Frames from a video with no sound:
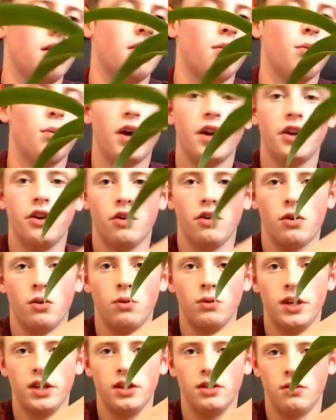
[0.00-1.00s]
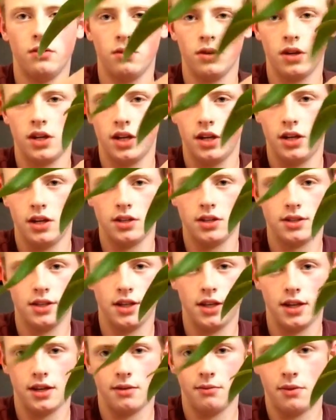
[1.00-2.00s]
while you're holding the orchid
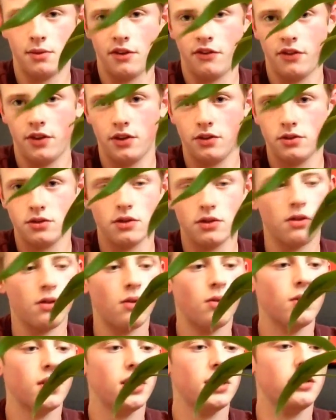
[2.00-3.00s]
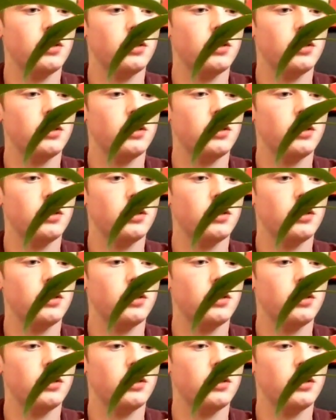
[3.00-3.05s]
see my fingers are holding